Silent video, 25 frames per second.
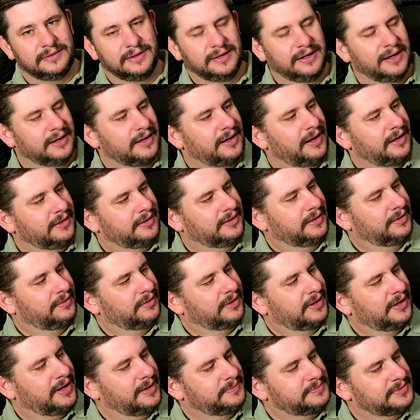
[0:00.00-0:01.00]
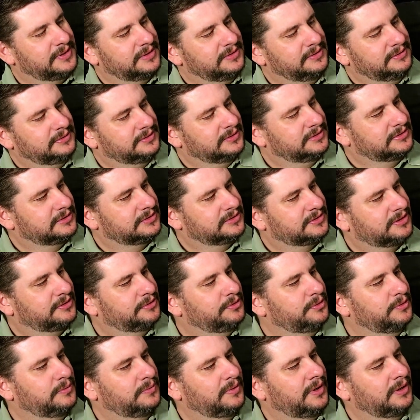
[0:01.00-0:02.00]
then I got Eric Clapton. This is a
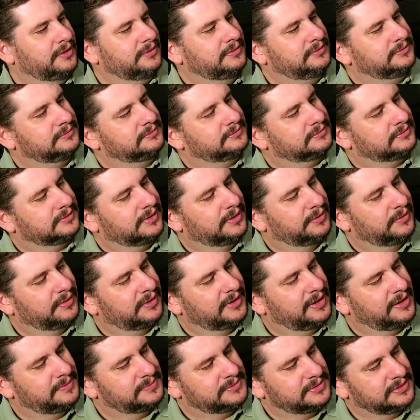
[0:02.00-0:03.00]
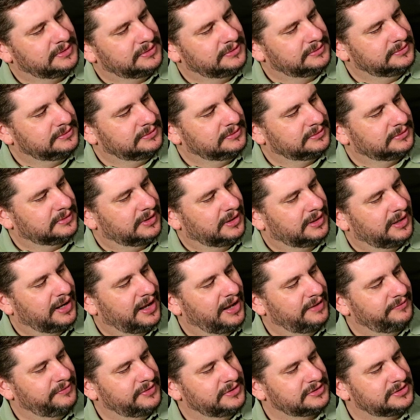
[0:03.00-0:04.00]
new one. Eric Clapton
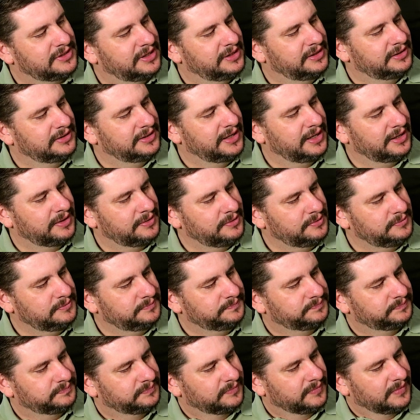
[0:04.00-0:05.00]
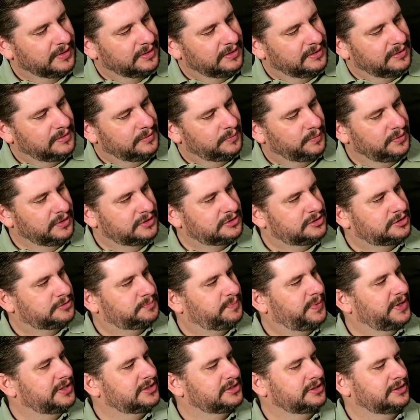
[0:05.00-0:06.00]
live in San Diego with
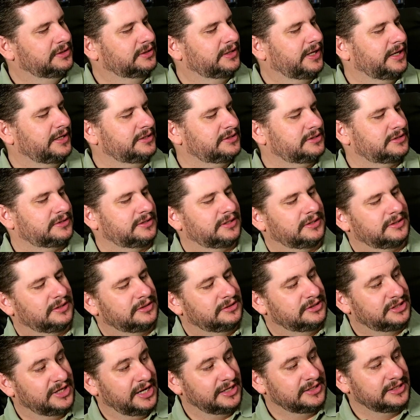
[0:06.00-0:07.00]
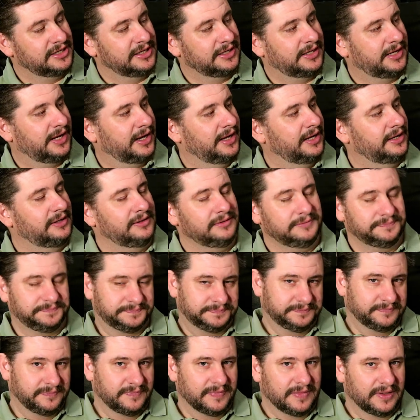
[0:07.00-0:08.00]
special guest JJ Cale.
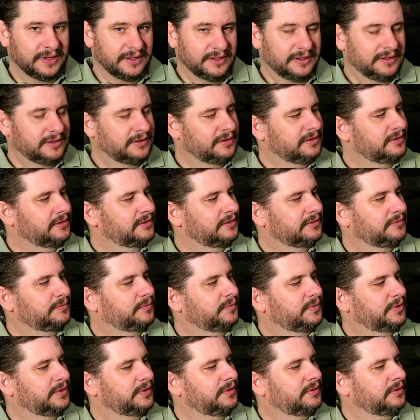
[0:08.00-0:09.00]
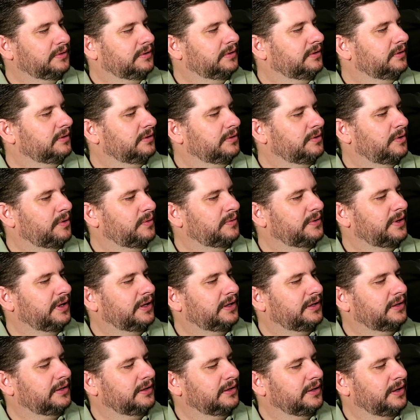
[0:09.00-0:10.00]
We know
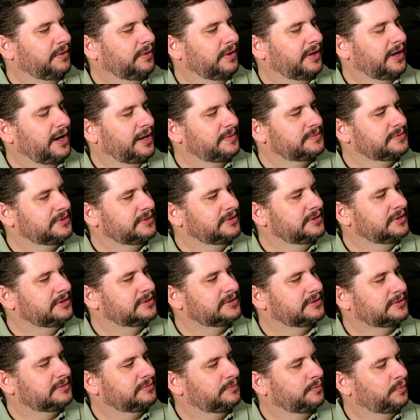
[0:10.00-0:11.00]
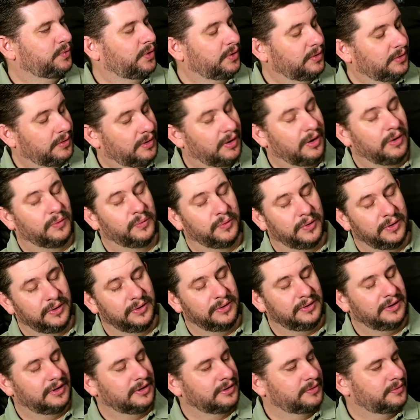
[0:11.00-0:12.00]
that Eric Clapton is were or
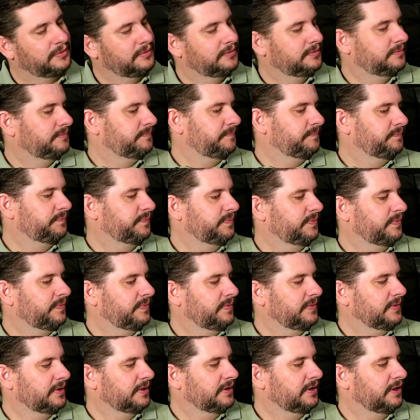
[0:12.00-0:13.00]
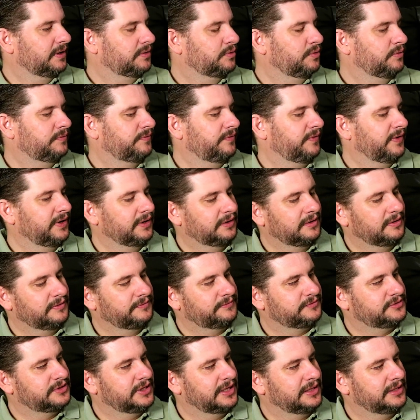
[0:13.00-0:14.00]
were a, a good friend
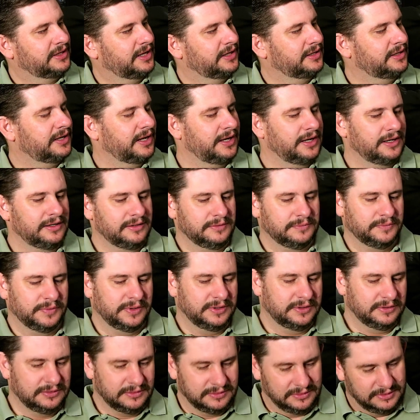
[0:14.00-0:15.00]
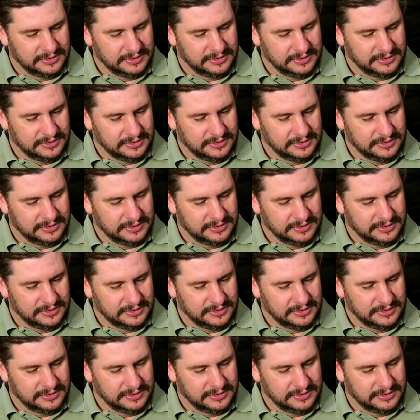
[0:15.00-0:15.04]
of JJ Cale when